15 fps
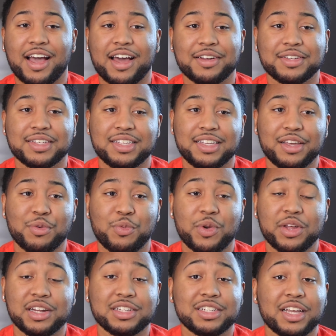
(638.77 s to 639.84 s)
I don't see him
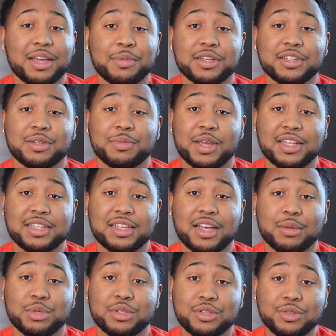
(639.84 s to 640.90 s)
winning a championship
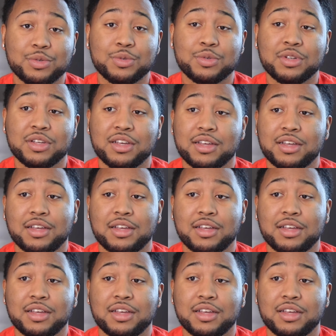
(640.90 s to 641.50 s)
anytime soon.